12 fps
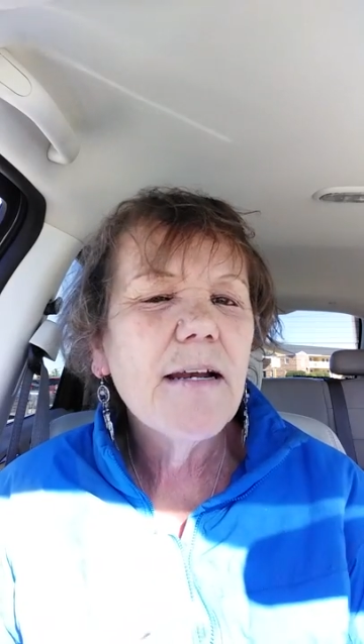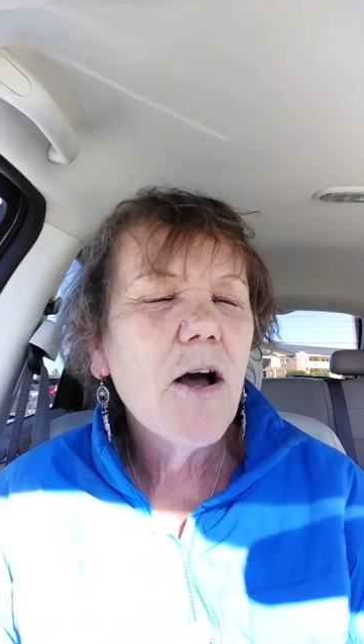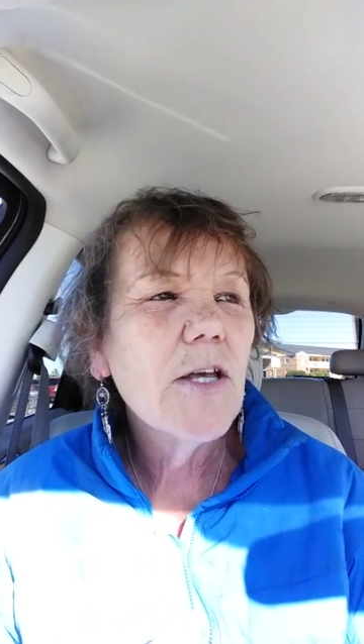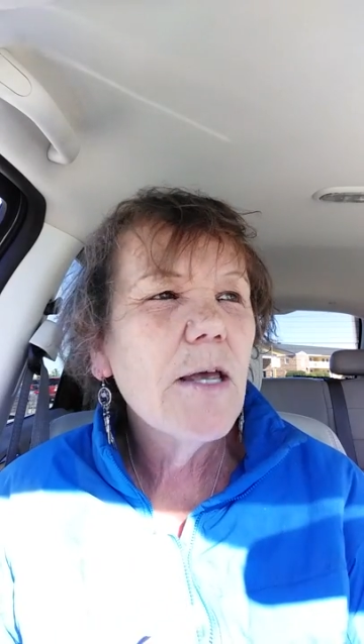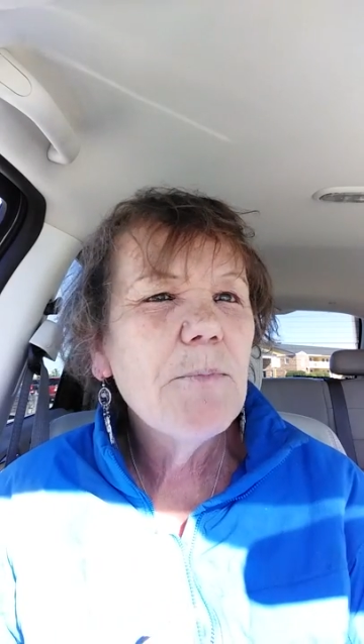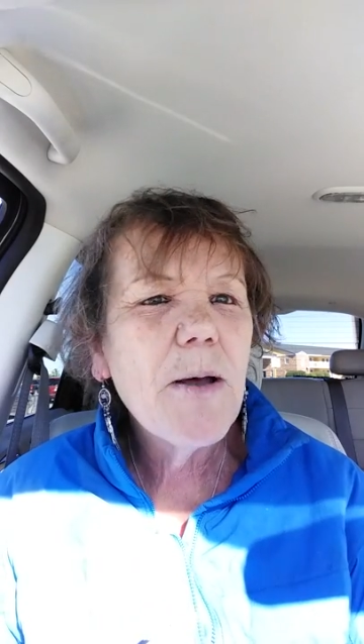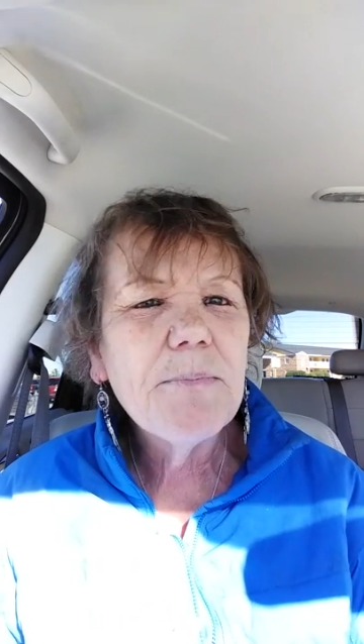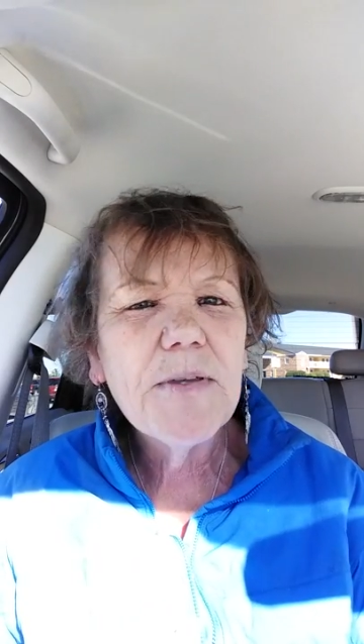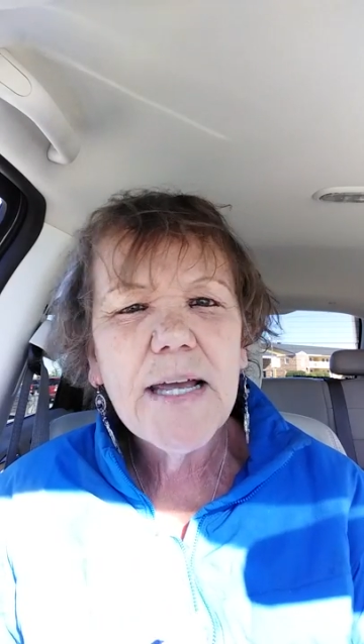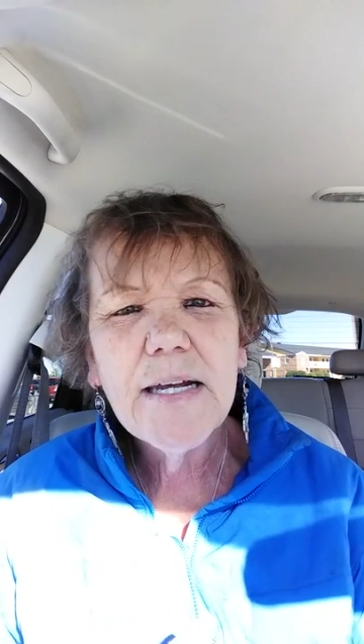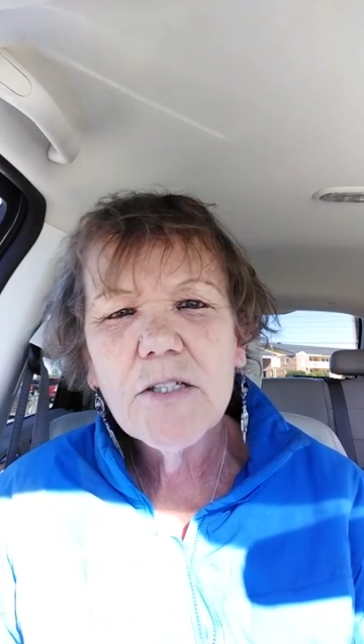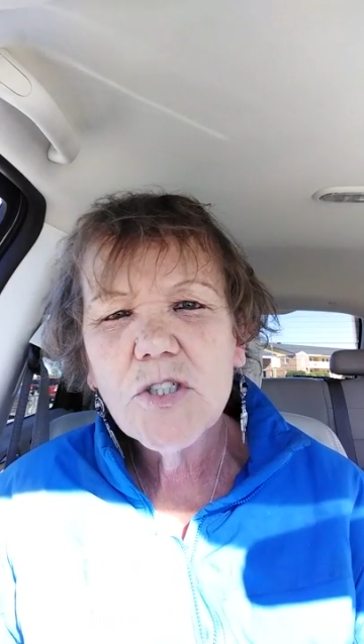I'll keep you
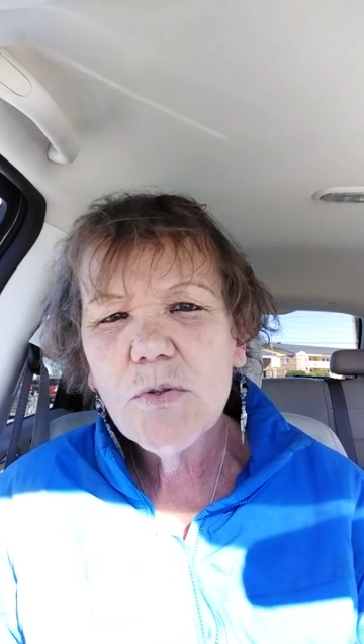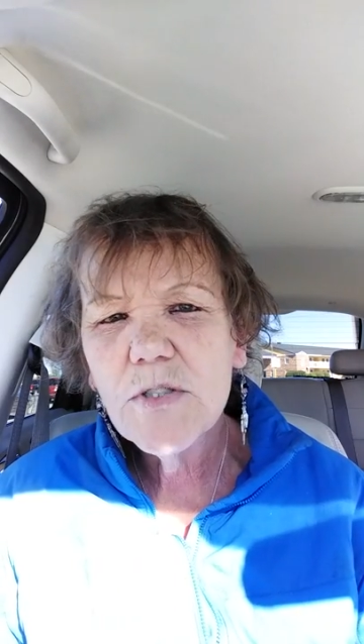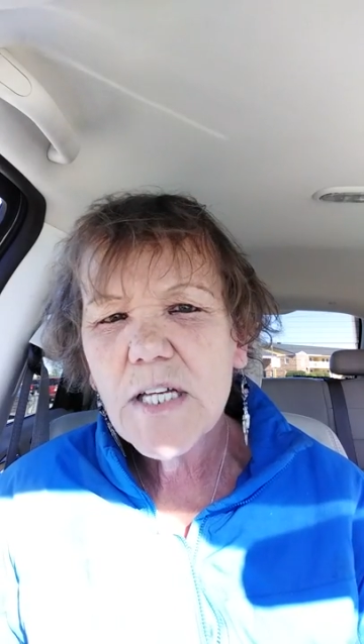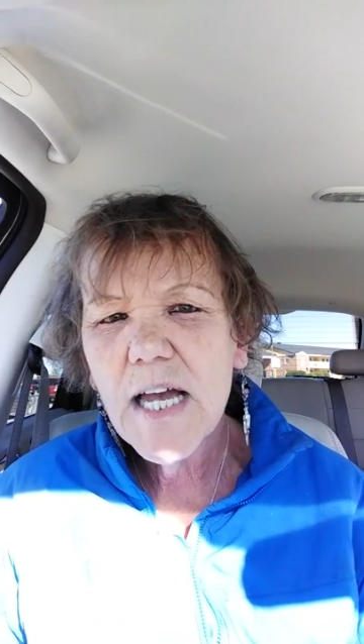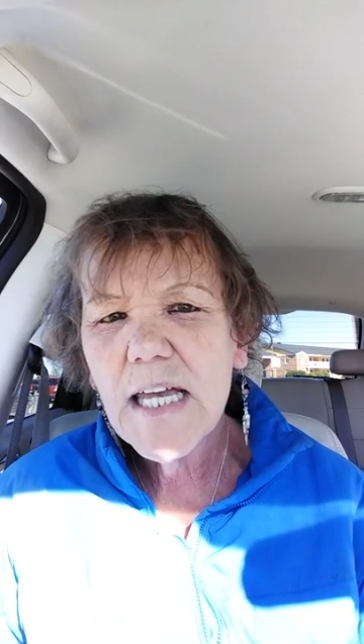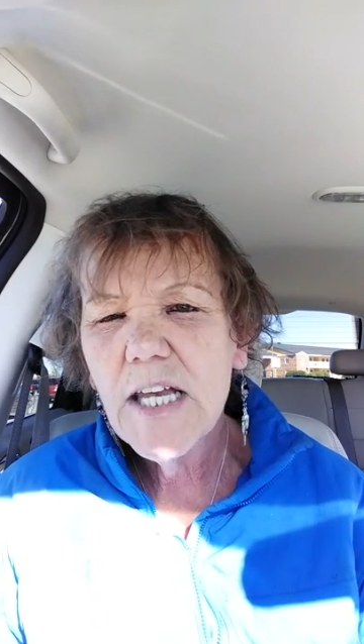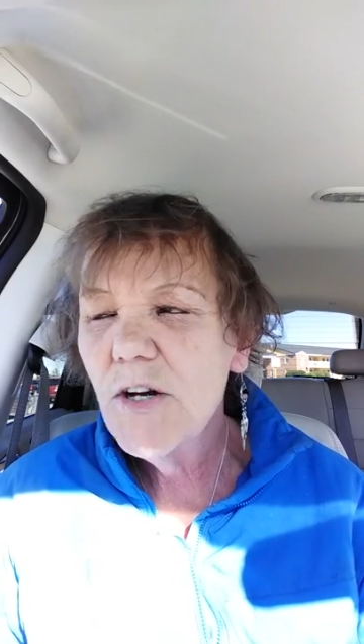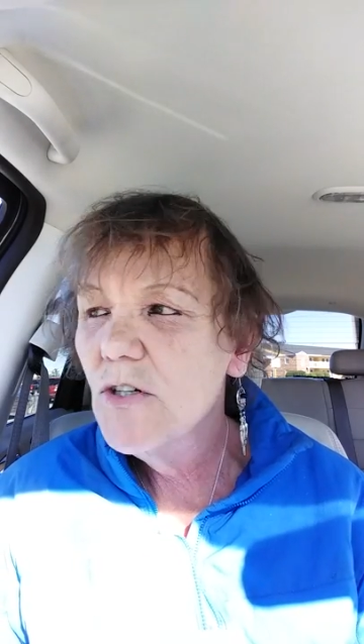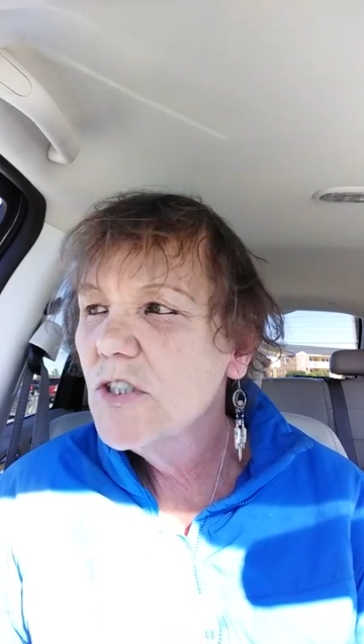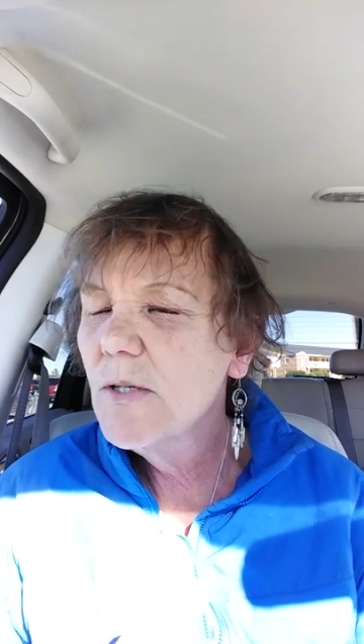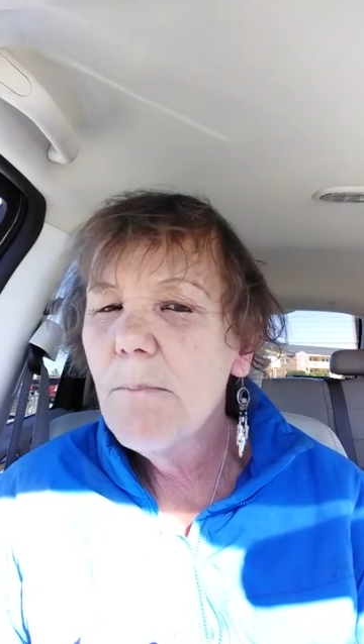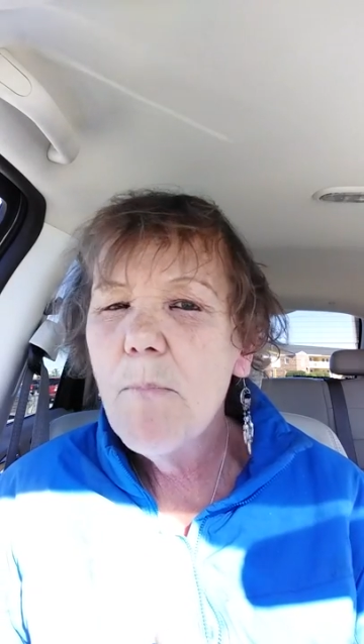updated as soon as I hear
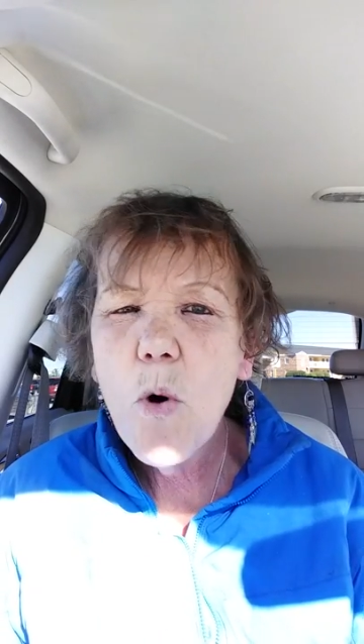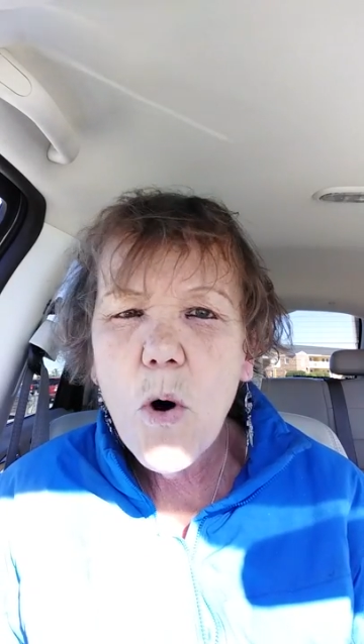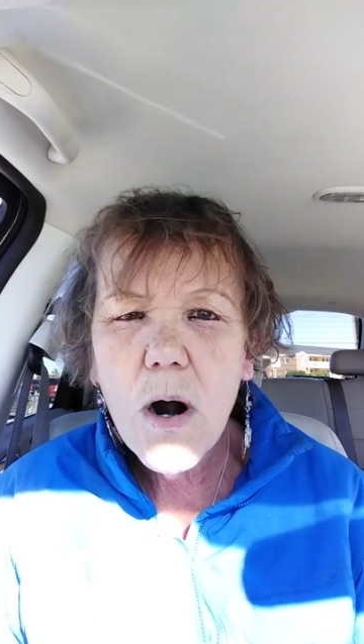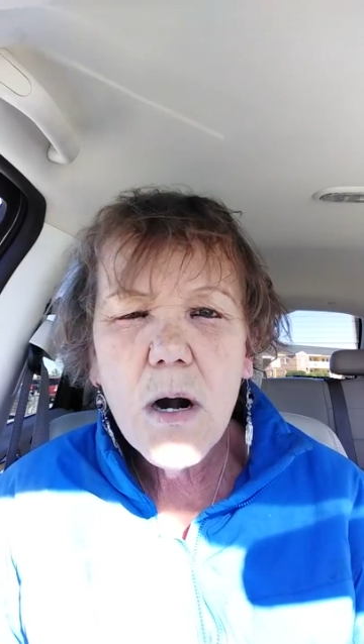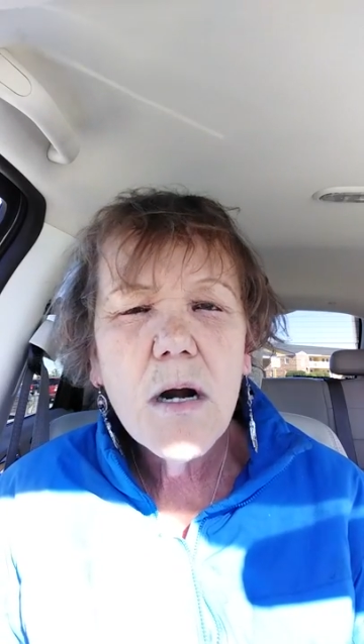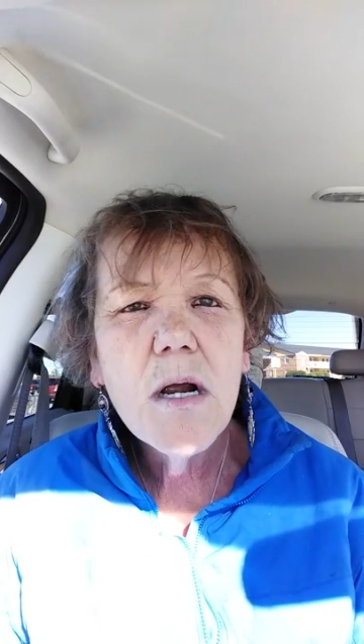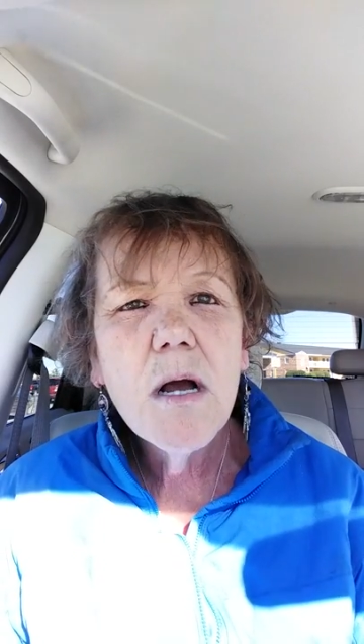some more